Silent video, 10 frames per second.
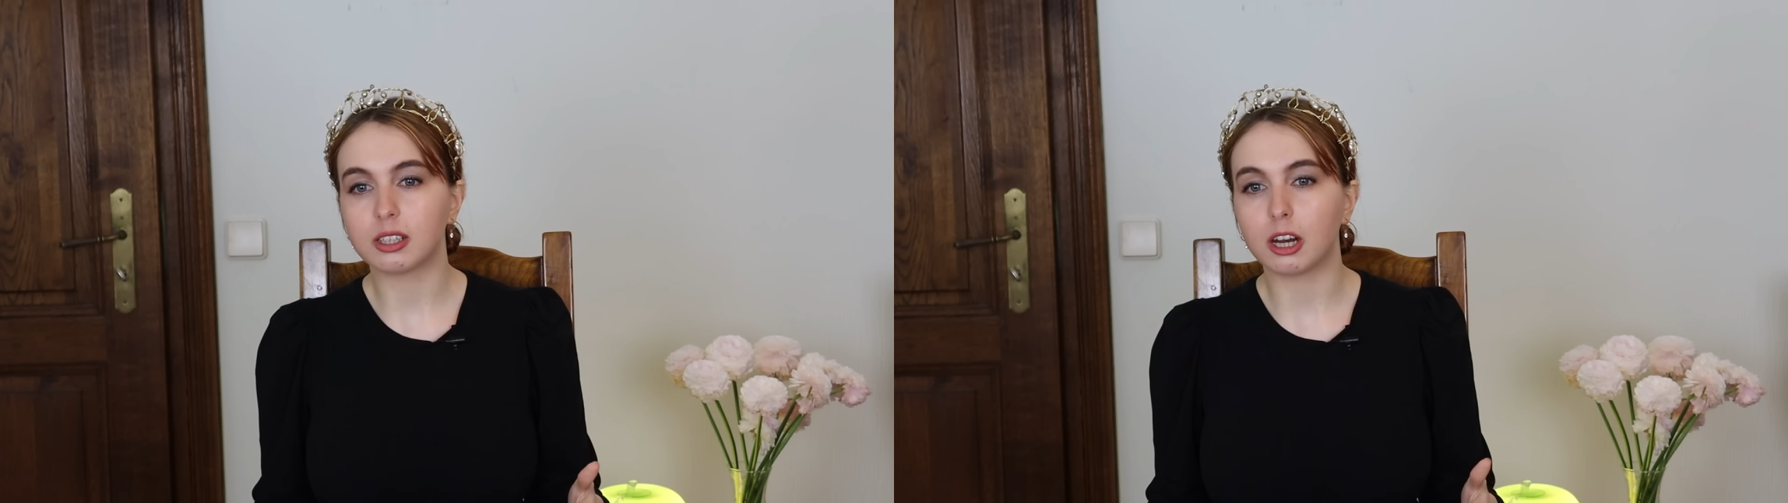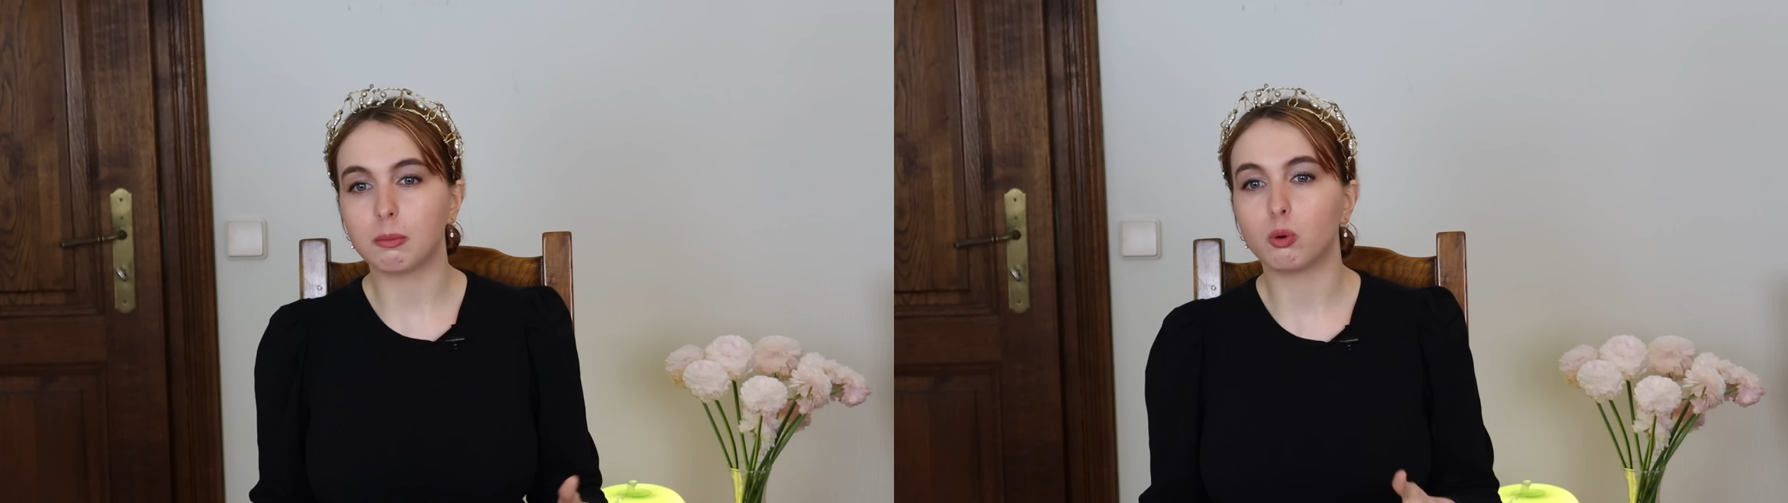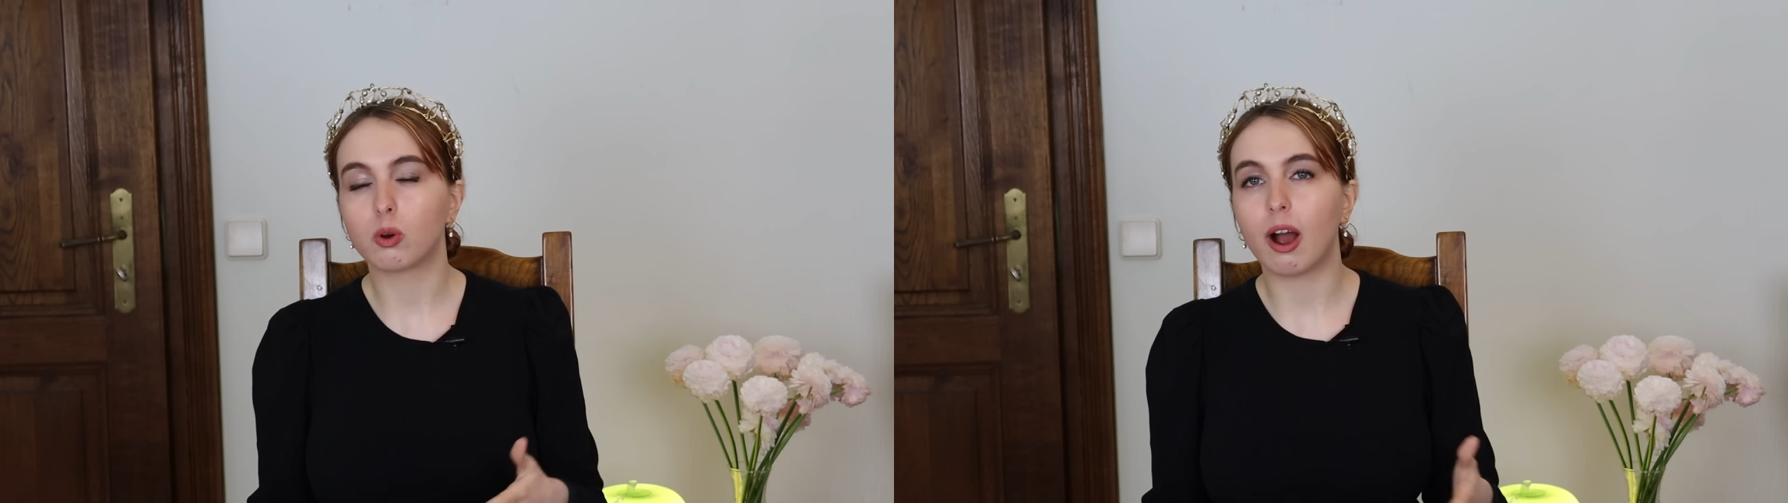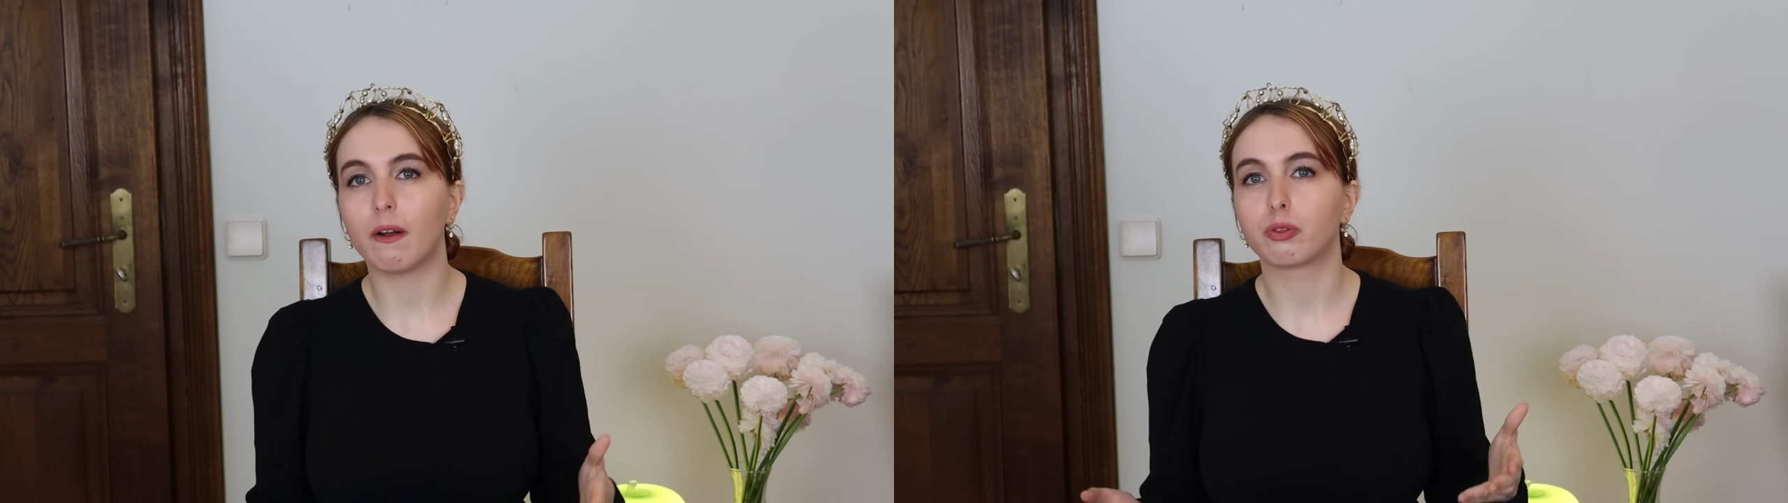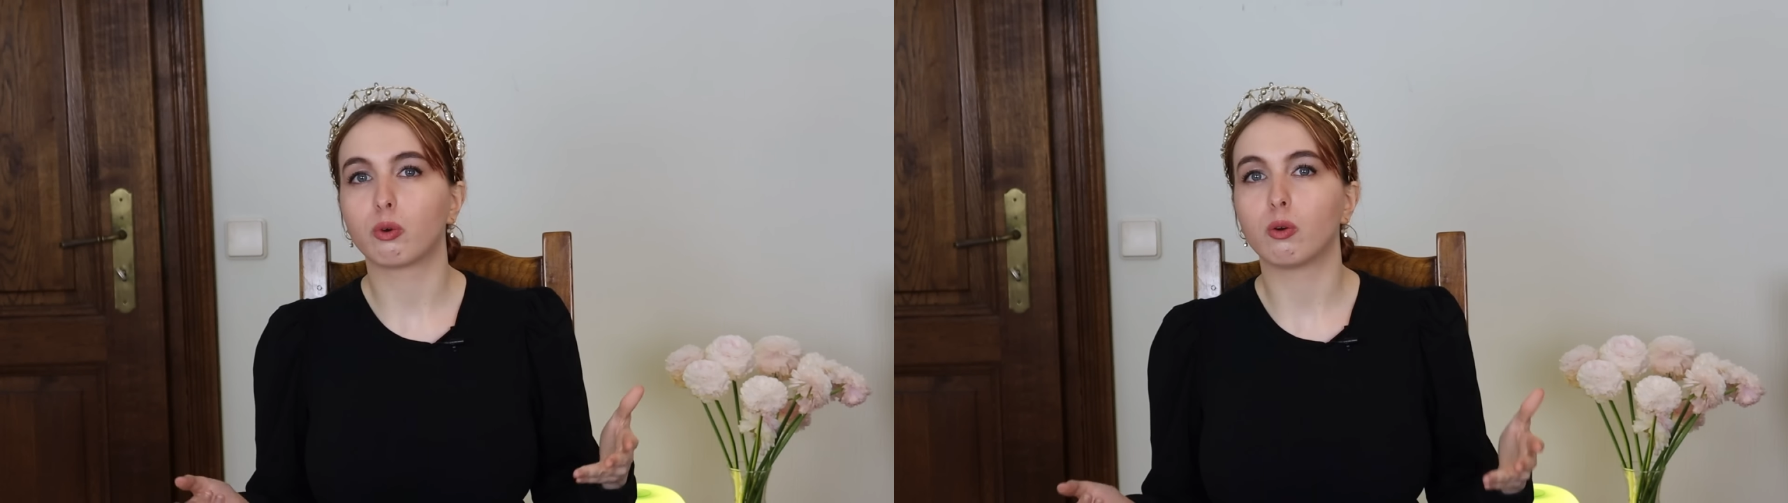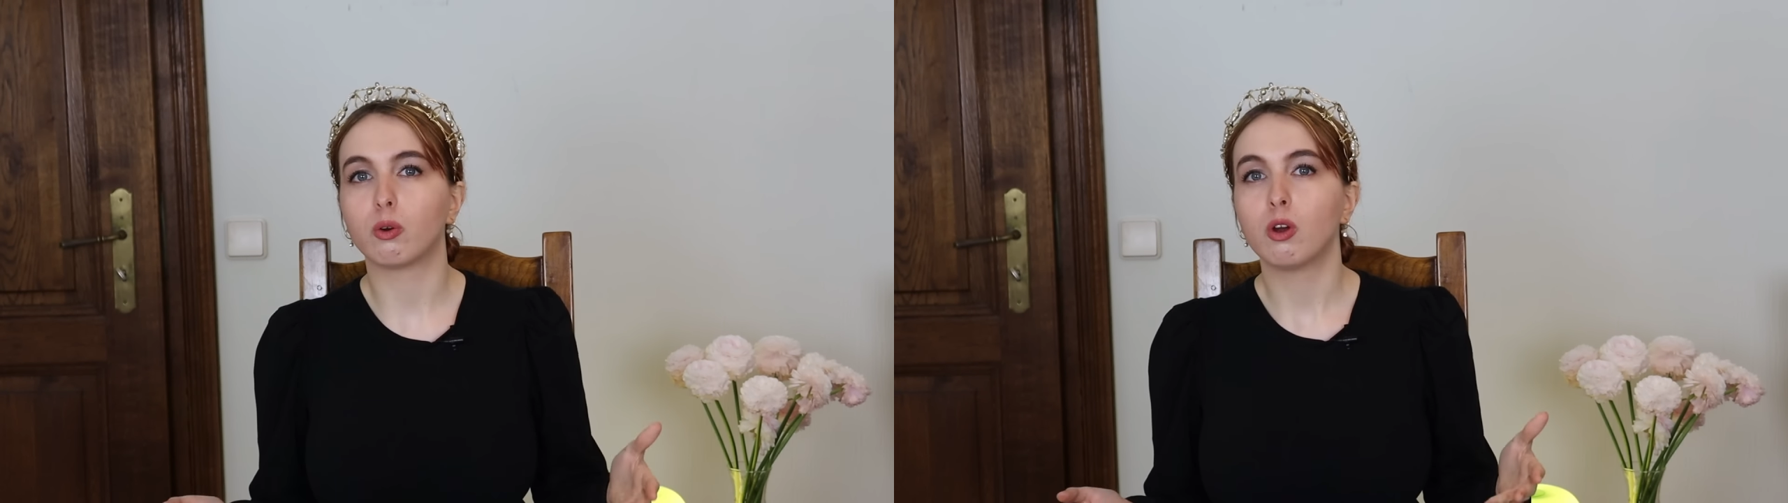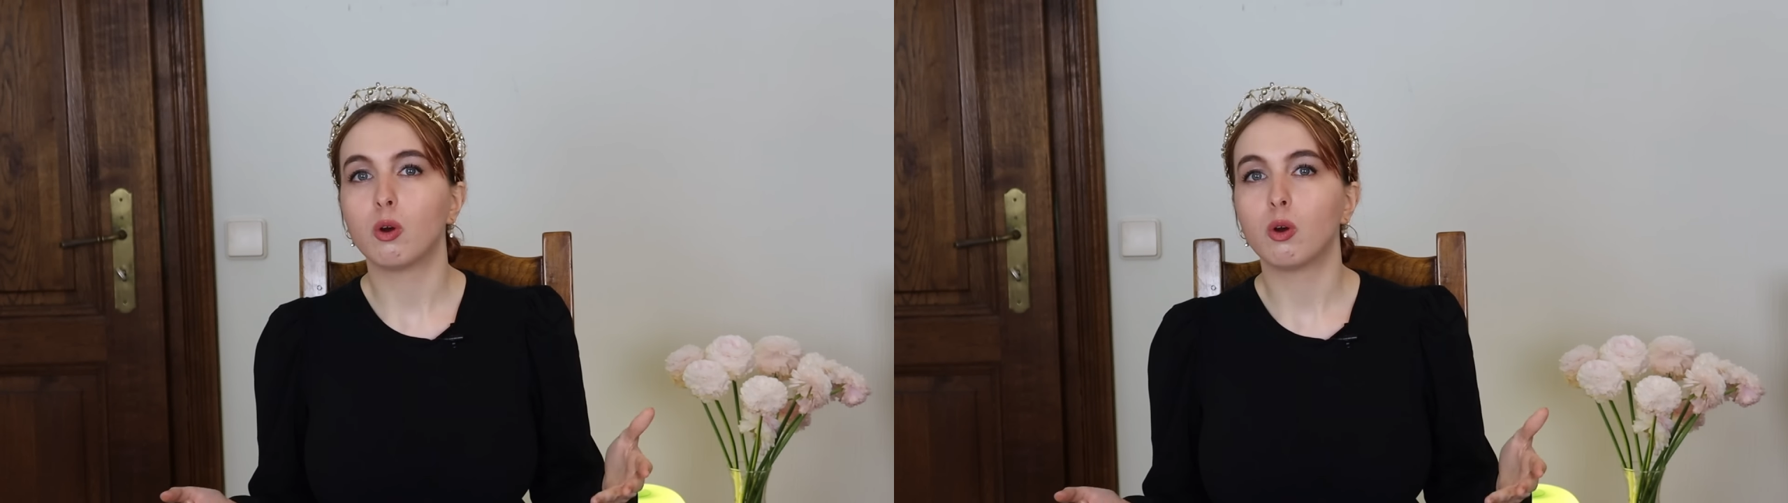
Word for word: in a more cutthroat